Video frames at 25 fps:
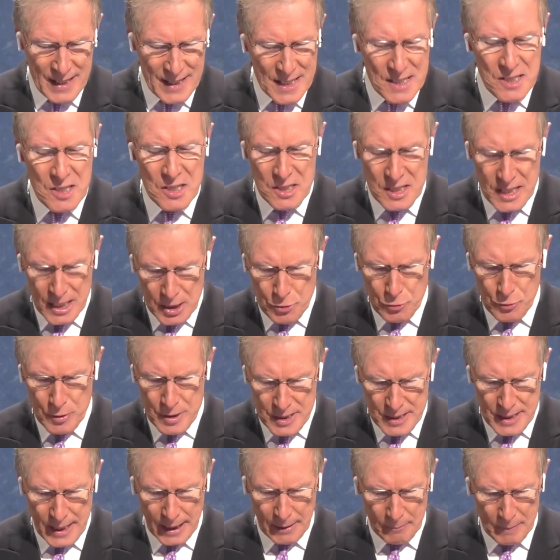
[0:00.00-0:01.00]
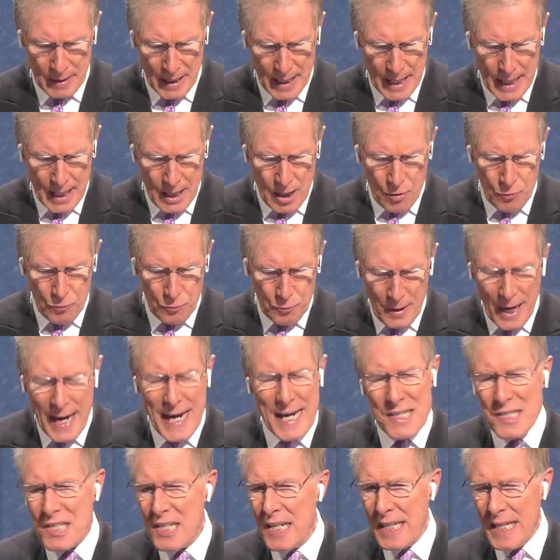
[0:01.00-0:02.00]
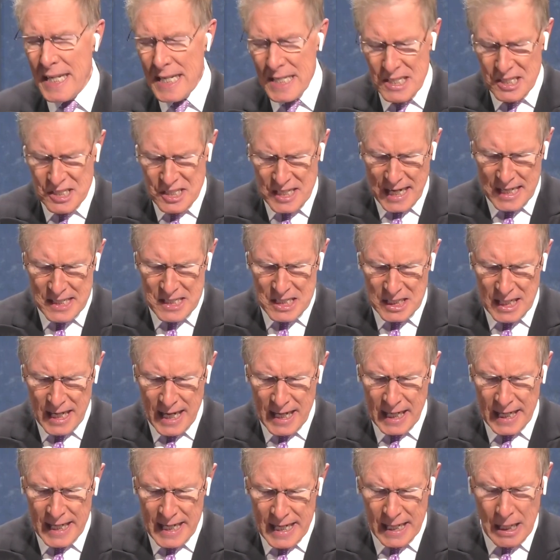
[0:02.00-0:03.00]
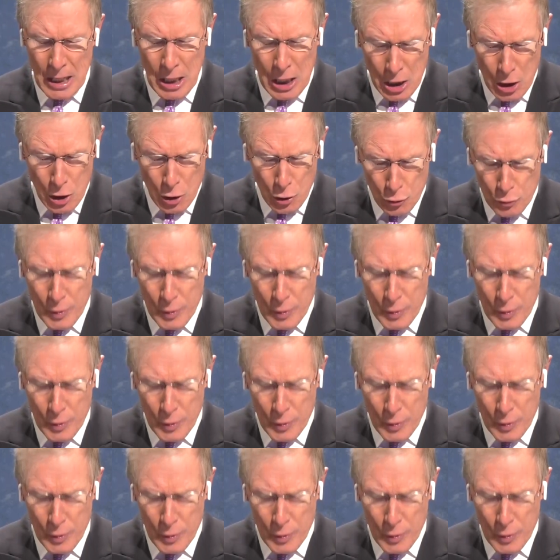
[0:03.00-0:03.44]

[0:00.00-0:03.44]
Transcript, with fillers: This is interesting. Raising insects like it,